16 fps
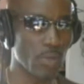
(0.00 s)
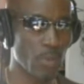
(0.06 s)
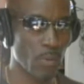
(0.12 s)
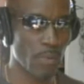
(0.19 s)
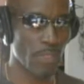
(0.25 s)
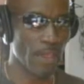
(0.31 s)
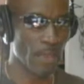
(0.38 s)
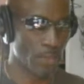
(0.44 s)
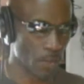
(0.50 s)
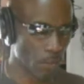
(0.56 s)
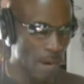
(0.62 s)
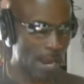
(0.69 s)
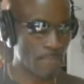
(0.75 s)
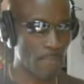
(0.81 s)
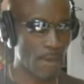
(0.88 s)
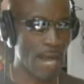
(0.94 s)
within the
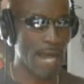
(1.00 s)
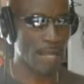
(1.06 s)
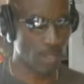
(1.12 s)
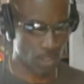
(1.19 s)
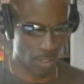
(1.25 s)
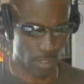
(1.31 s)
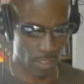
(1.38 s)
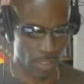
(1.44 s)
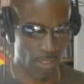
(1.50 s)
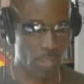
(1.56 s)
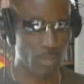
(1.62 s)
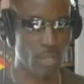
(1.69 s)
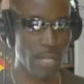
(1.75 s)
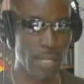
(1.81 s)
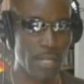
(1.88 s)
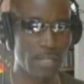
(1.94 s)
right package, you
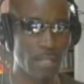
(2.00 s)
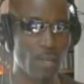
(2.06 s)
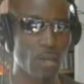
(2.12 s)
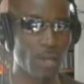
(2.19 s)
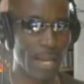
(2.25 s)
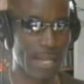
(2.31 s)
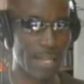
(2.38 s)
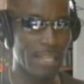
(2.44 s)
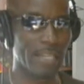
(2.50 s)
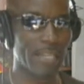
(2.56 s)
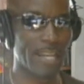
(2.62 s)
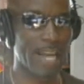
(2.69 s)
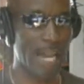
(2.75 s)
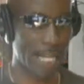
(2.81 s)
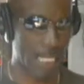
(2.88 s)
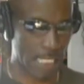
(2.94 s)
tend to go like it
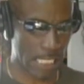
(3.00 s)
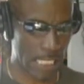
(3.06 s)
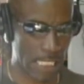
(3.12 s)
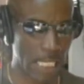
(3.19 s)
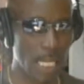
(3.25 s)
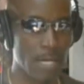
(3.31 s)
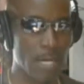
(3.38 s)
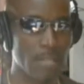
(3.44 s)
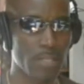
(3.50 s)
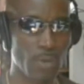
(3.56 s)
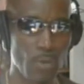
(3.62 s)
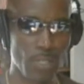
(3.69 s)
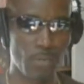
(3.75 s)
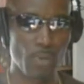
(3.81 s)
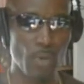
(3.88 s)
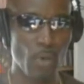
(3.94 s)
enhances
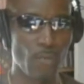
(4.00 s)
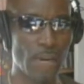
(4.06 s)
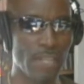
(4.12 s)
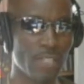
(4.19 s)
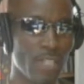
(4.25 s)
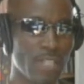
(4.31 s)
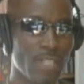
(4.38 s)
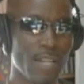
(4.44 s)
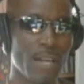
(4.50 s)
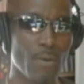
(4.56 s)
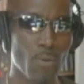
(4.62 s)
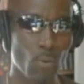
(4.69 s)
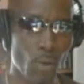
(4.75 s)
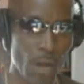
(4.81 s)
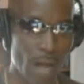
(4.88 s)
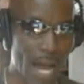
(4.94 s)
someone's profile. It's just
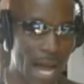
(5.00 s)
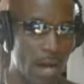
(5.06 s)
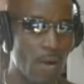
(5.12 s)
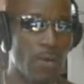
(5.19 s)
how